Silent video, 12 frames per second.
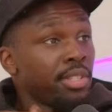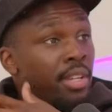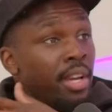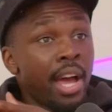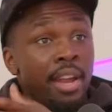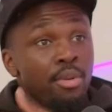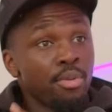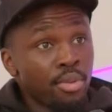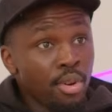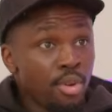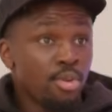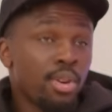girl? I don't
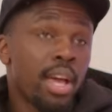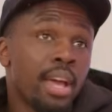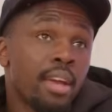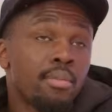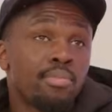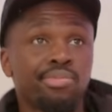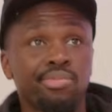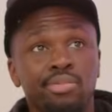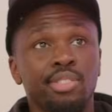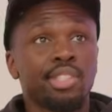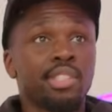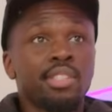know. Like
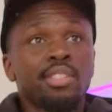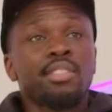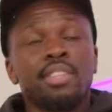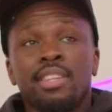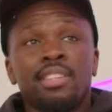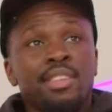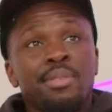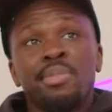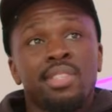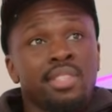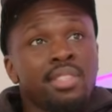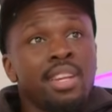she just
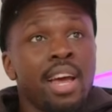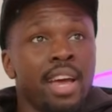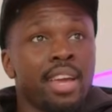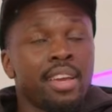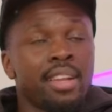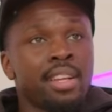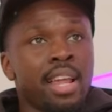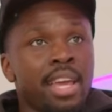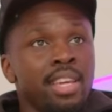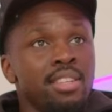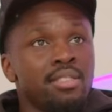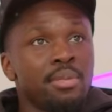dims his light.
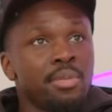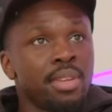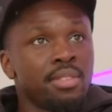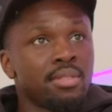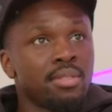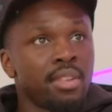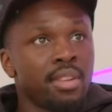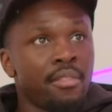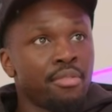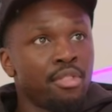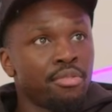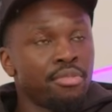Like
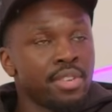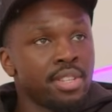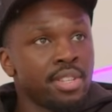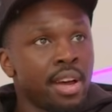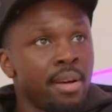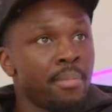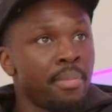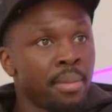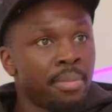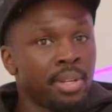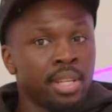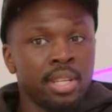I've got friends that are
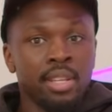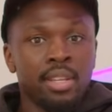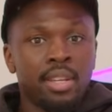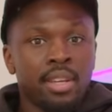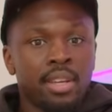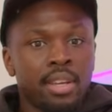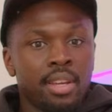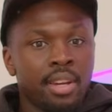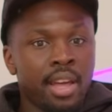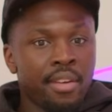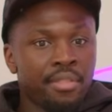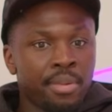bubbly,
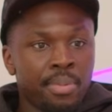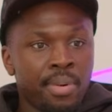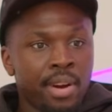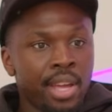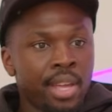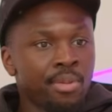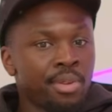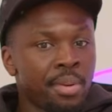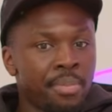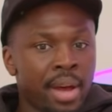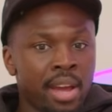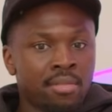life of the party, want to
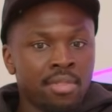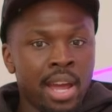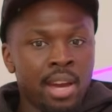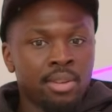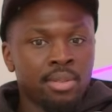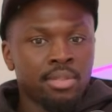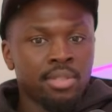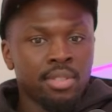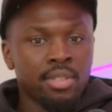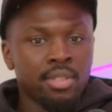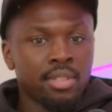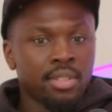buy
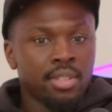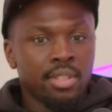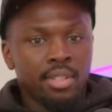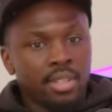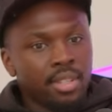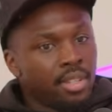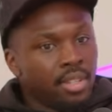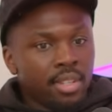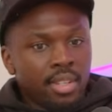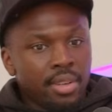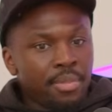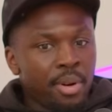rounds,
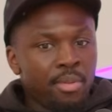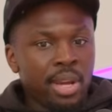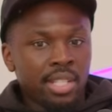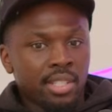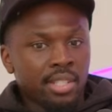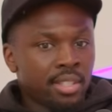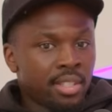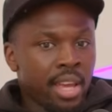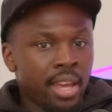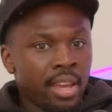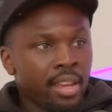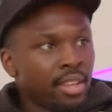but when she's
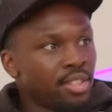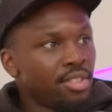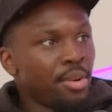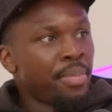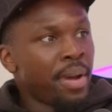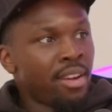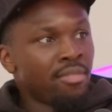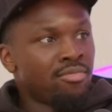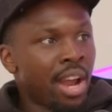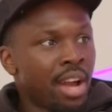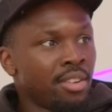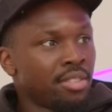there, he's not buying
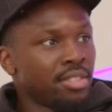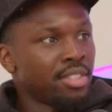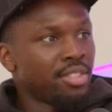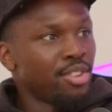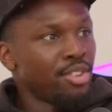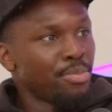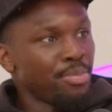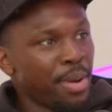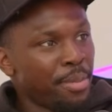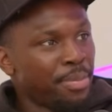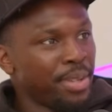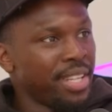rounds. He's not
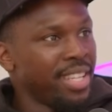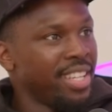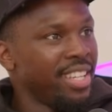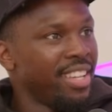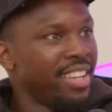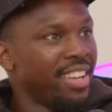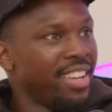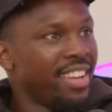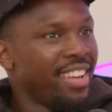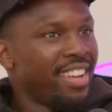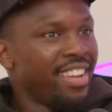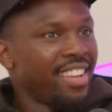bubbly.
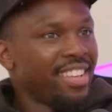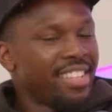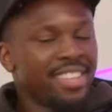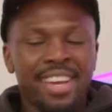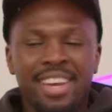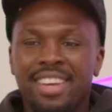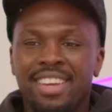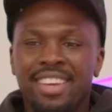He's like.